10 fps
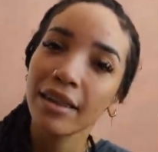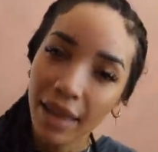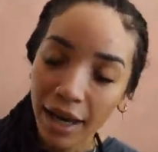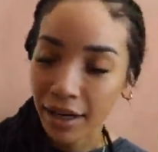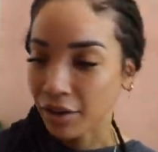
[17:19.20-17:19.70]

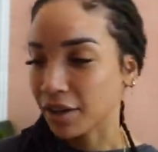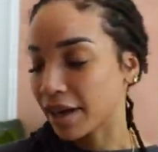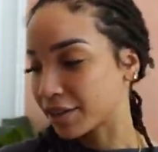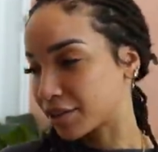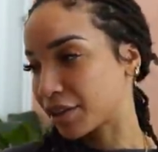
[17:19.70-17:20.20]
that I know that
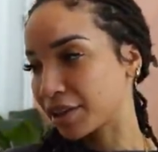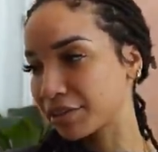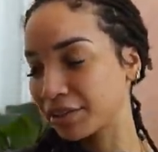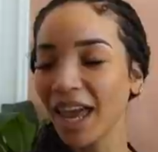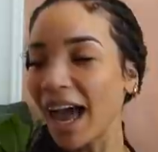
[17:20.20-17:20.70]
I
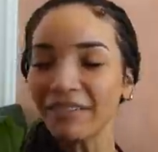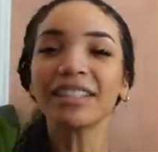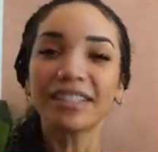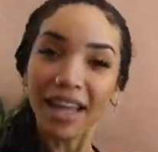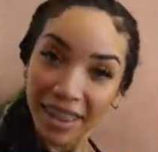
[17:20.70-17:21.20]
deserve.
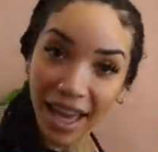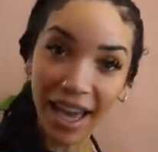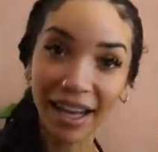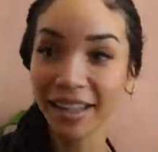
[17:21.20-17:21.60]
Having said that,